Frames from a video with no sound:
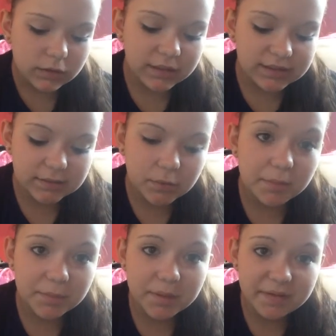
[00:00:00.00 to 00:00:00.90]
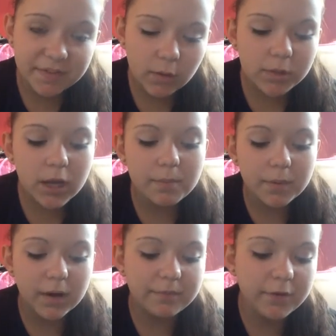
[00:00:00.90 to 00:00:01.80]
this is what I'm gonna be filming on.
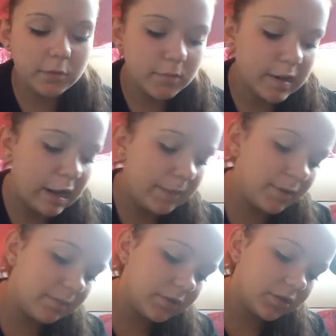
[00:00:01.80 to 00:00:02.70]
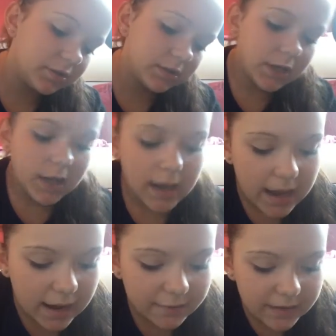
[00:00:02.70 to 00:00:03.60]
But I'm filming my iPod because
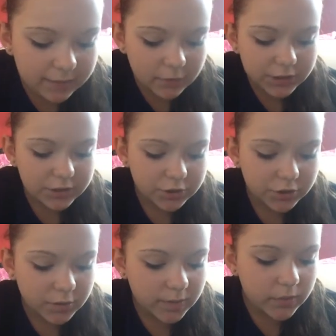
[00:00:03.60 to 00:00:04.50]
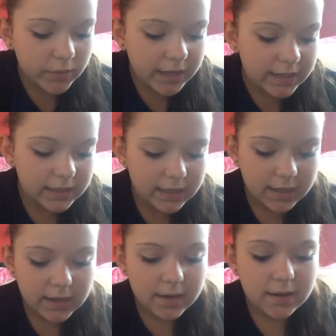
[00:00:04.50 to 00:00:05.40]
I really wanted to do a quick
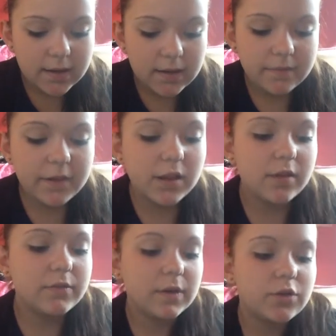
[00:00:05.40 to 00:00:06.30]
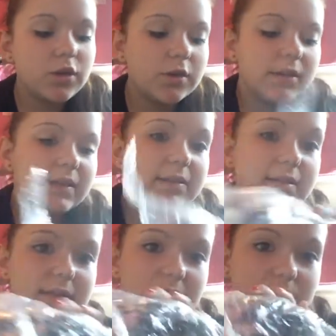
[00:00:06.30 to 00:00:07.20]
video so I can show you this.
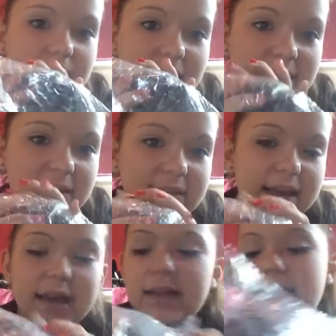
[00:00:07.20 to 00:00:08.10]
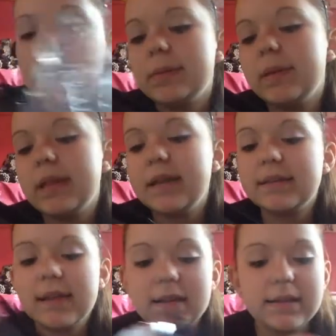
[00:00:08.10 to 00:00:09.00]
So this is it, and it came in
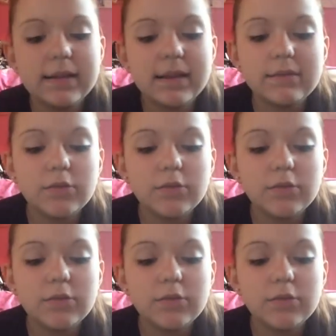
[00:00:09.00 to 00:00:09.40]
this, and it's